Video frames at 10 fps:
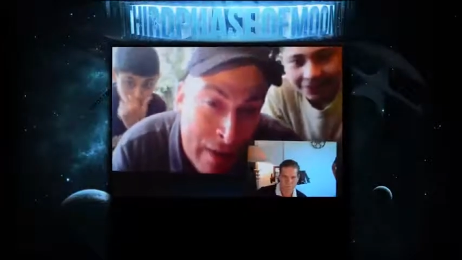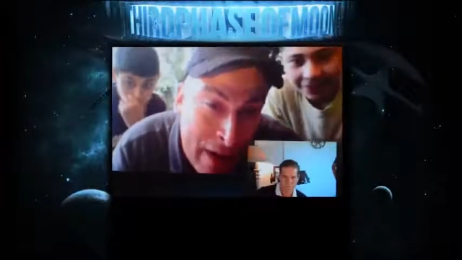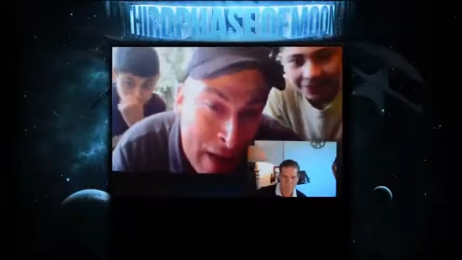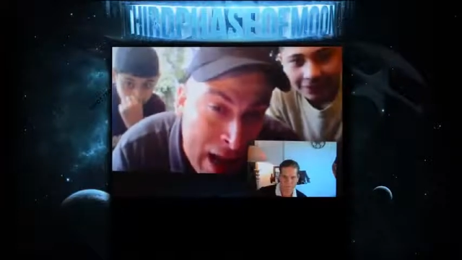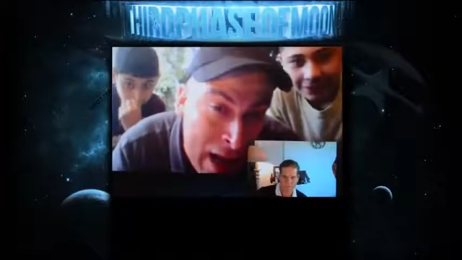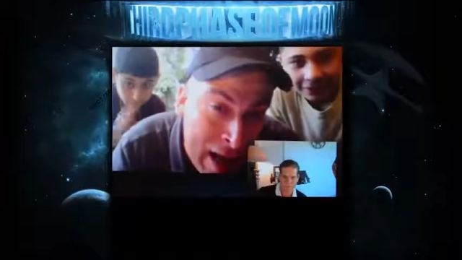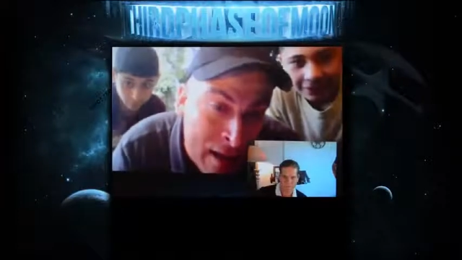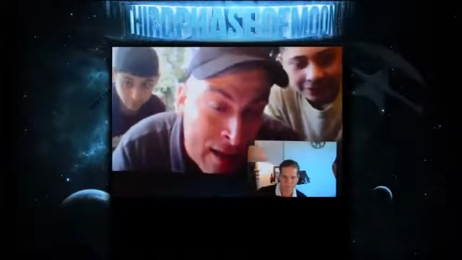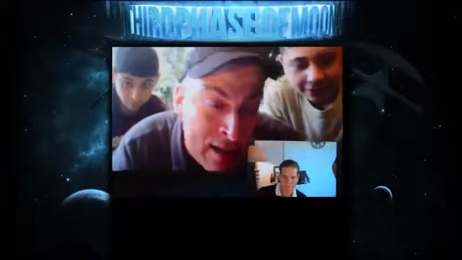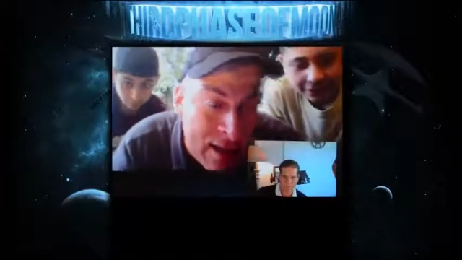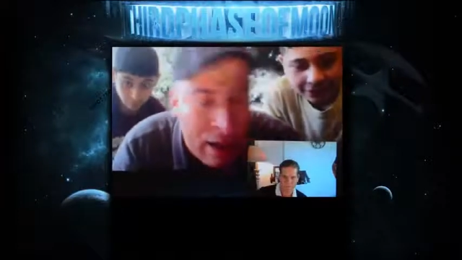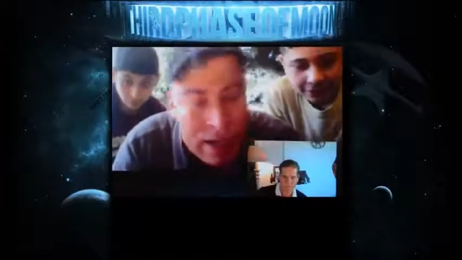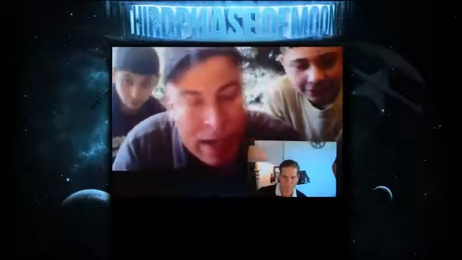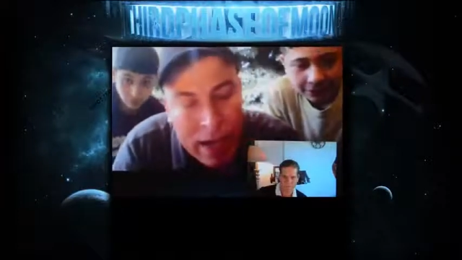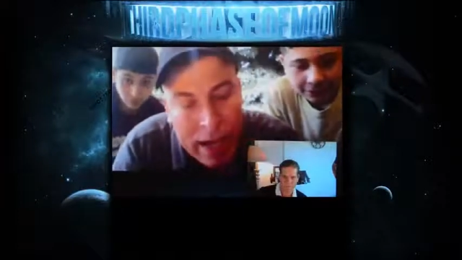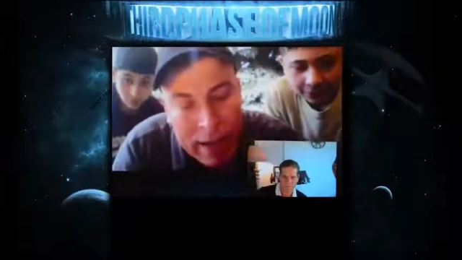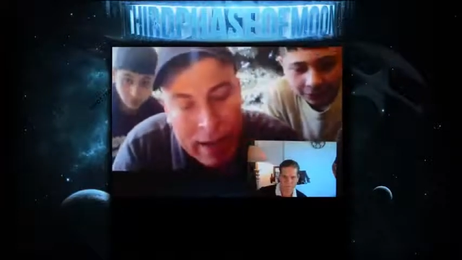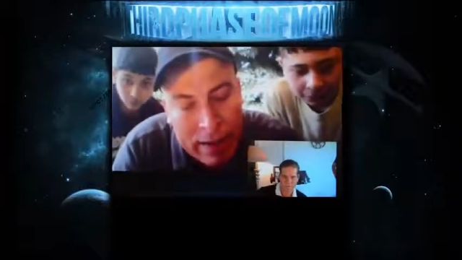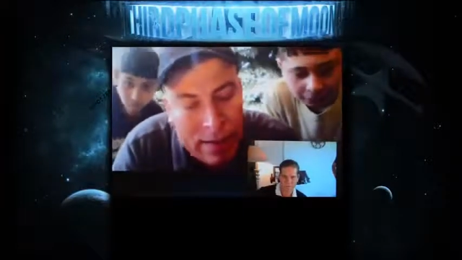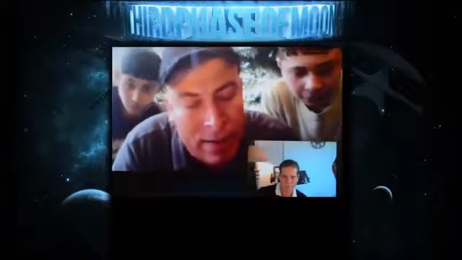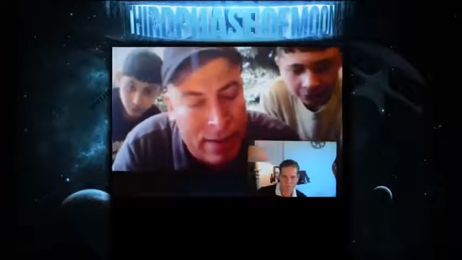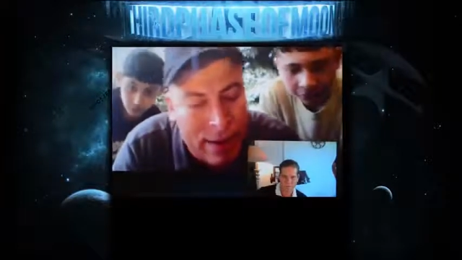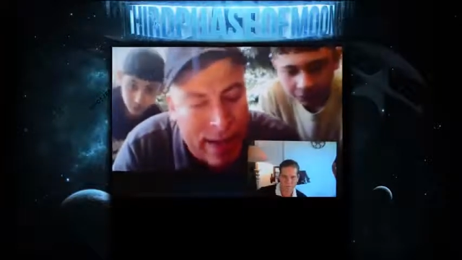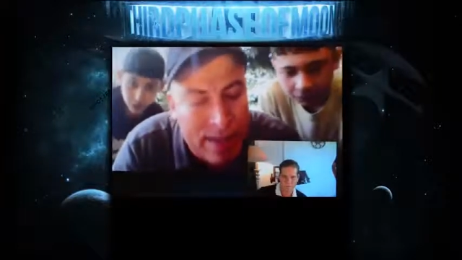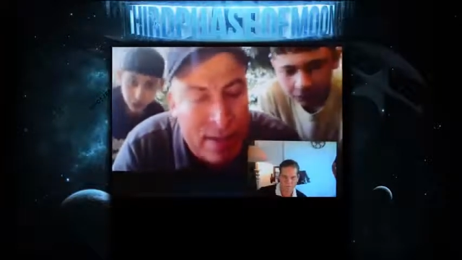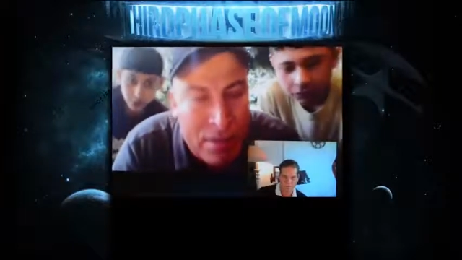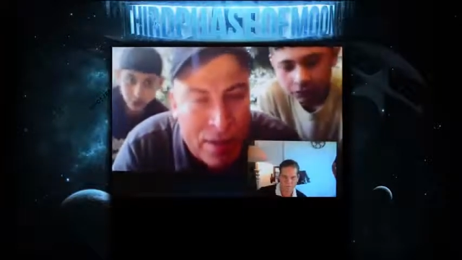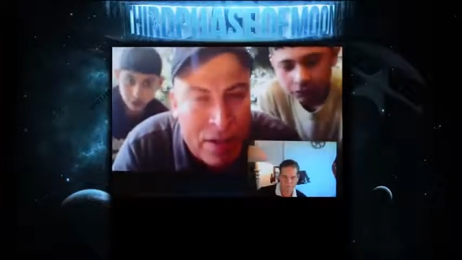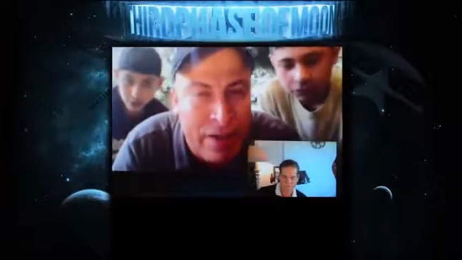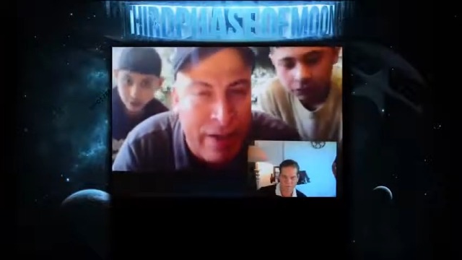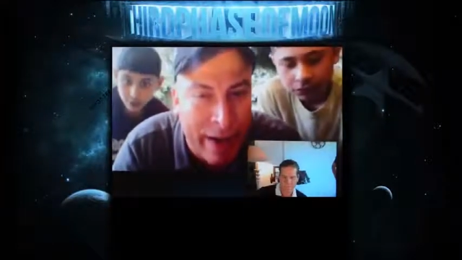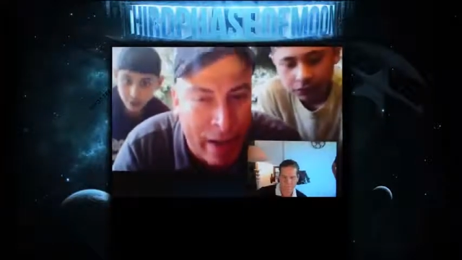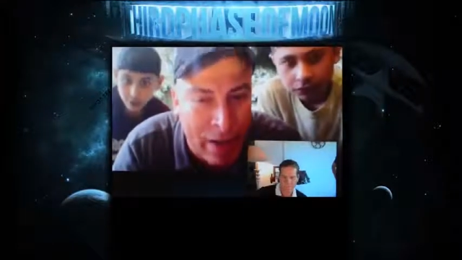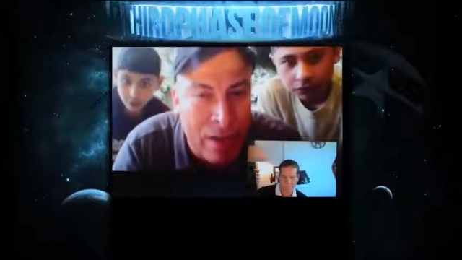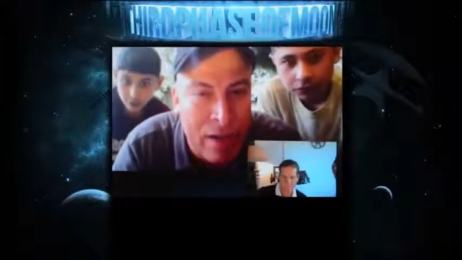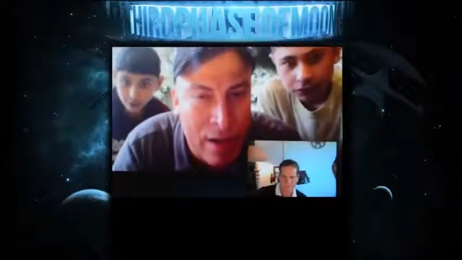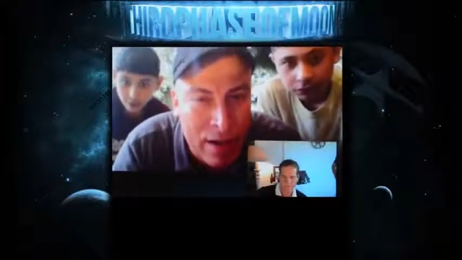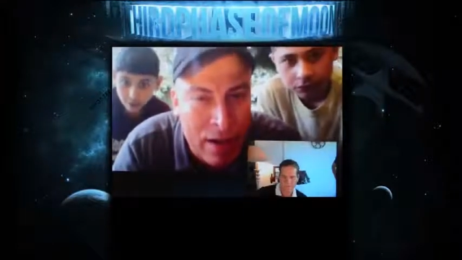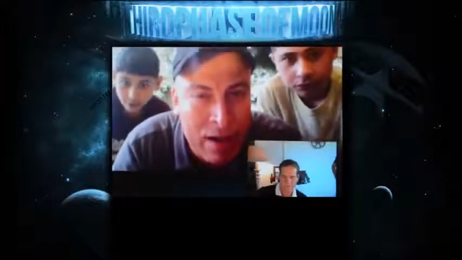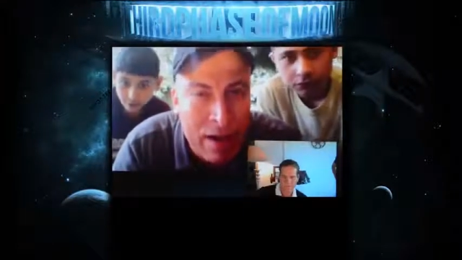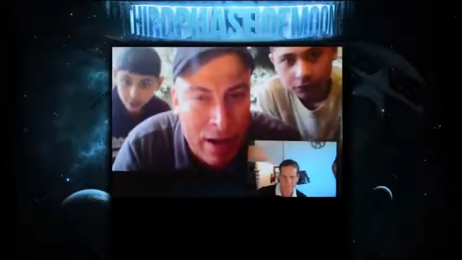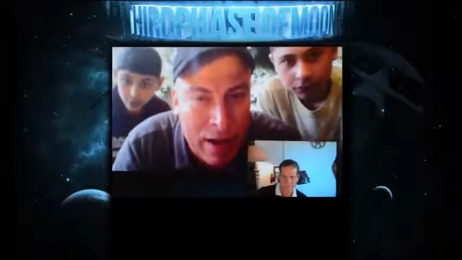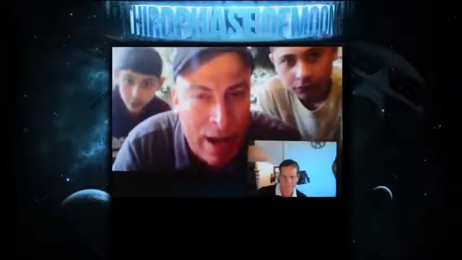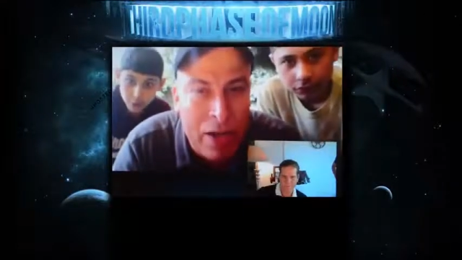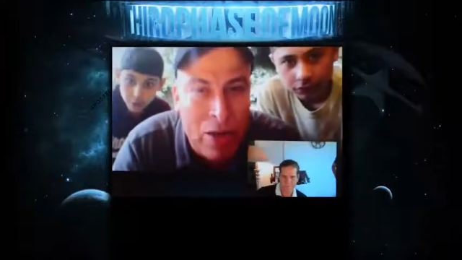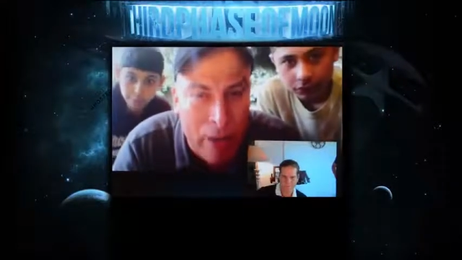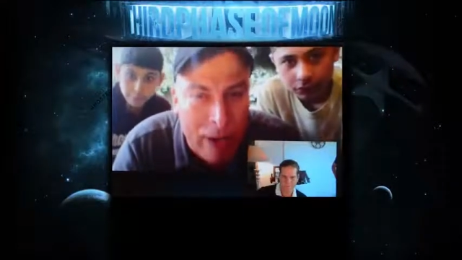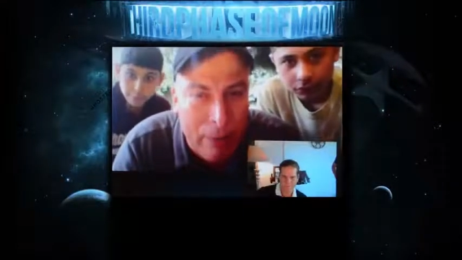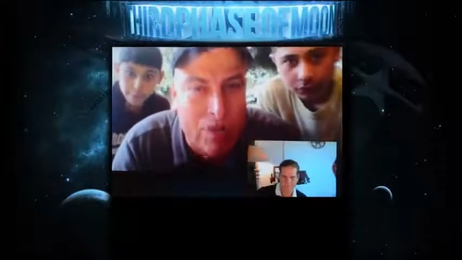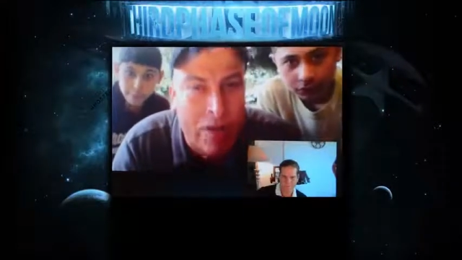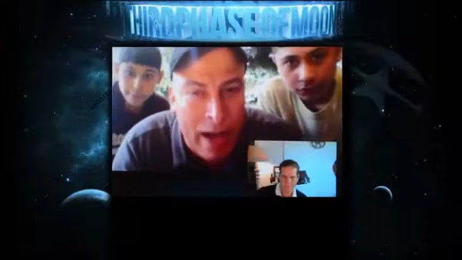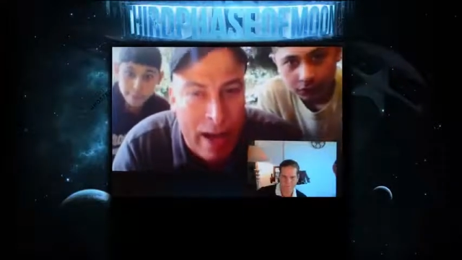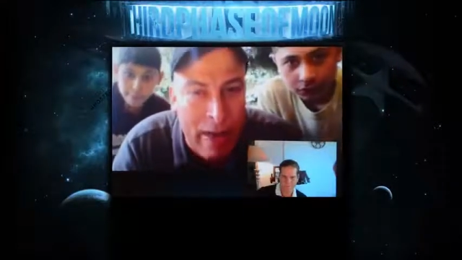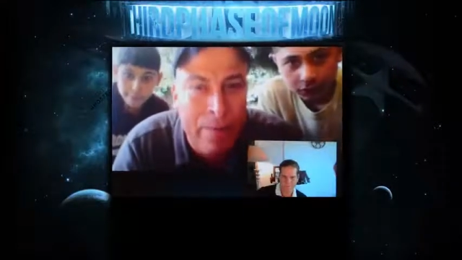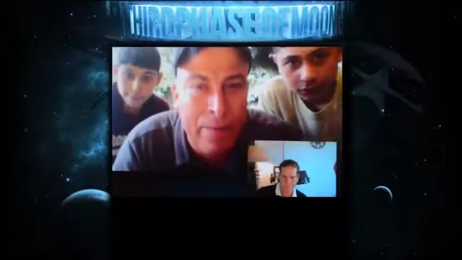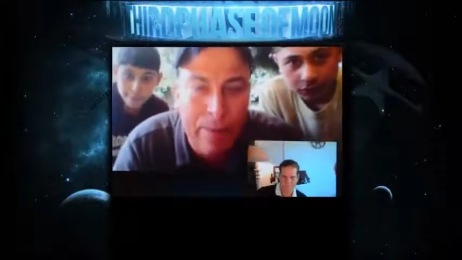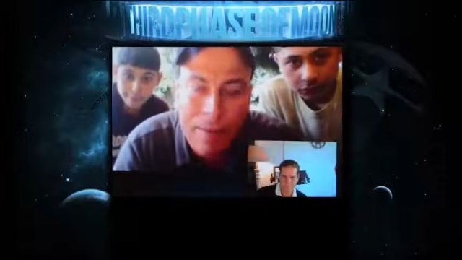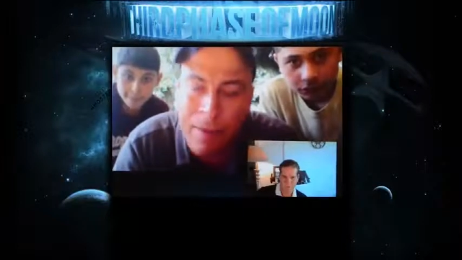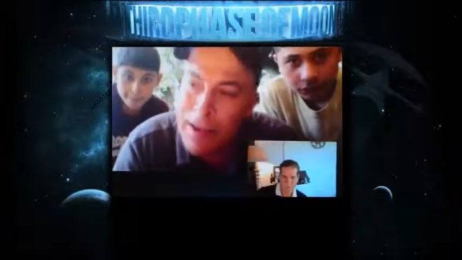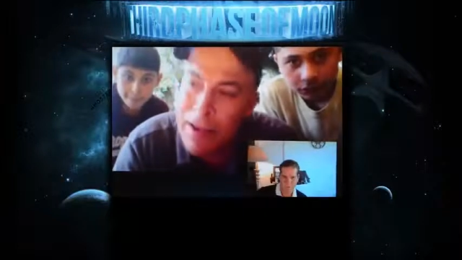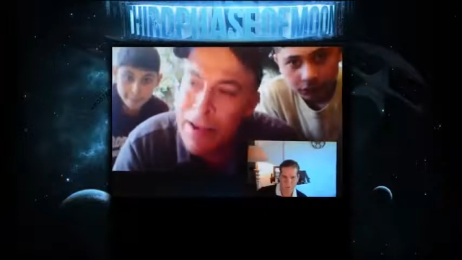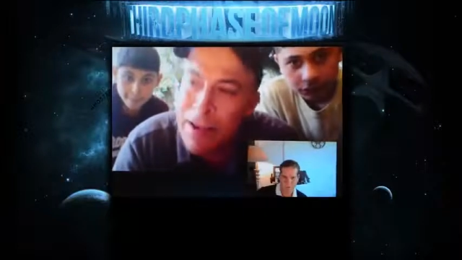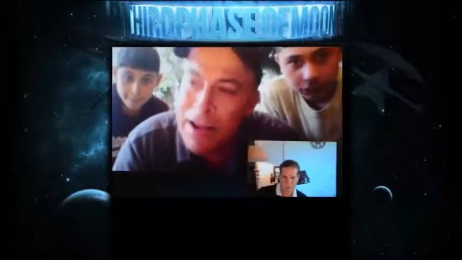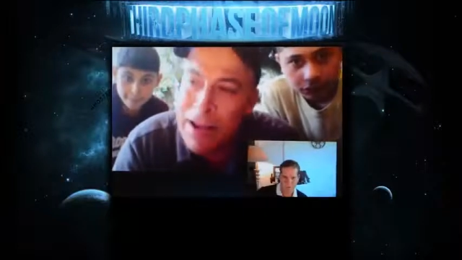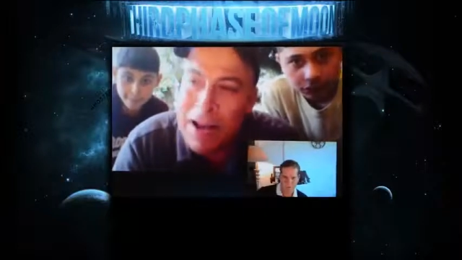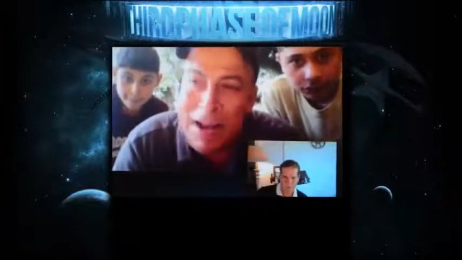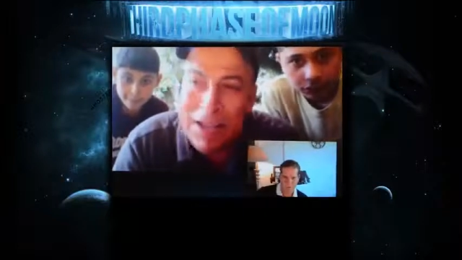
Speaker 1: a red light. I was like, that's something strange. I should capture that. And